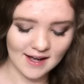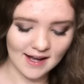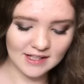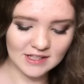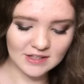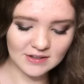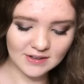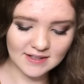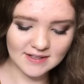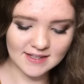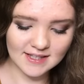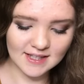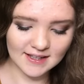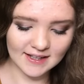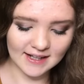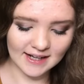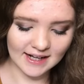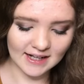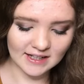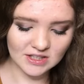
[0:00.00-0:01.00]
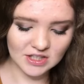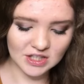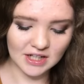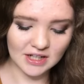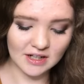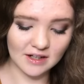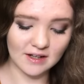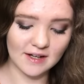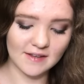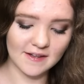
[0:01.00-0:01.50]
And you can see the cage
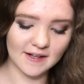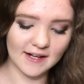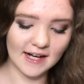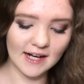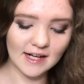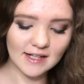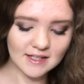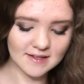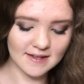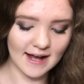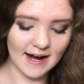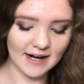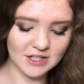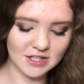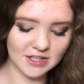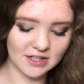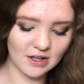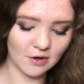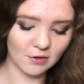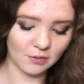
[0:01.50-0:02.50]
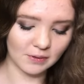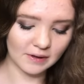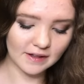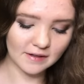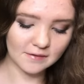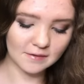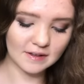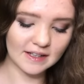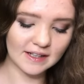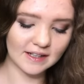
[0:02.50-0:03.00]
here. The cage is actually a
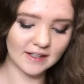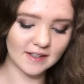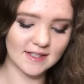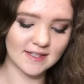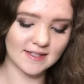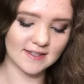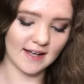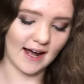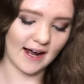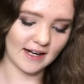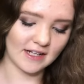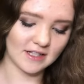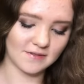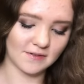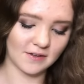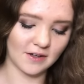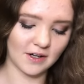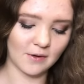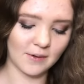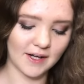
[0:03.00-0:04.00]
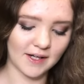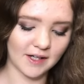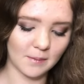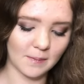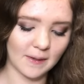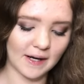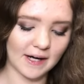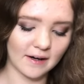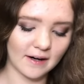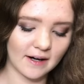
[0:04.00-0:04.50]
really, really good size for a Quaker
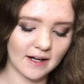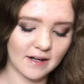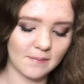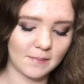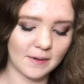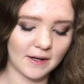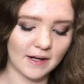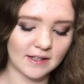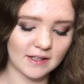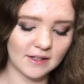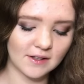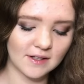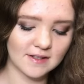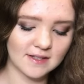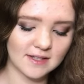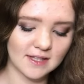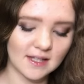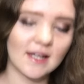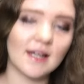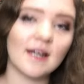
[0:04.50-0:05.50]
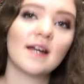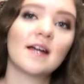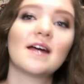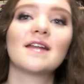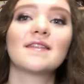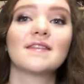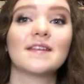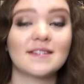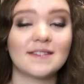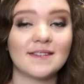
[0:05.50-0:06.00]
parrot, but you can see
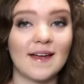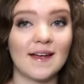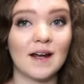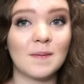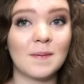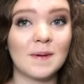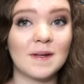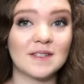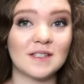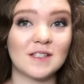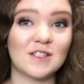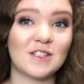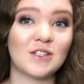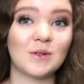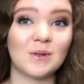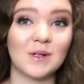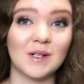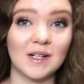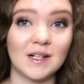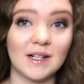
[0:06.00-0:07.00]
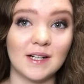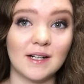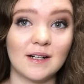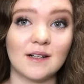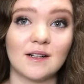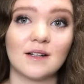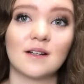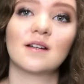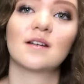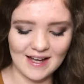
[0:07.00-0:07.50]
this setup isn't too good.
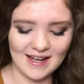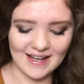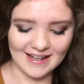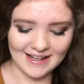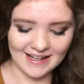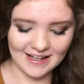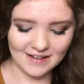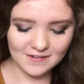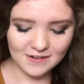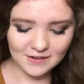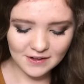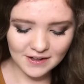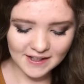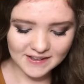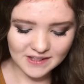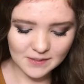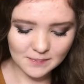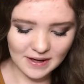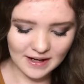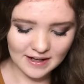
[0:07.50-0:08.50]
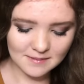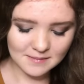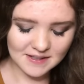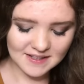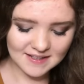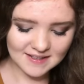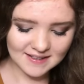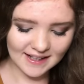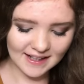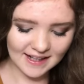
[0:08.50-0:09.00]
If you look at the bottom of
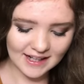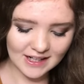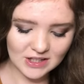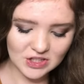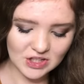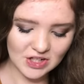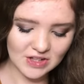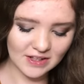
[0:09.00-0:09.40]
this cage,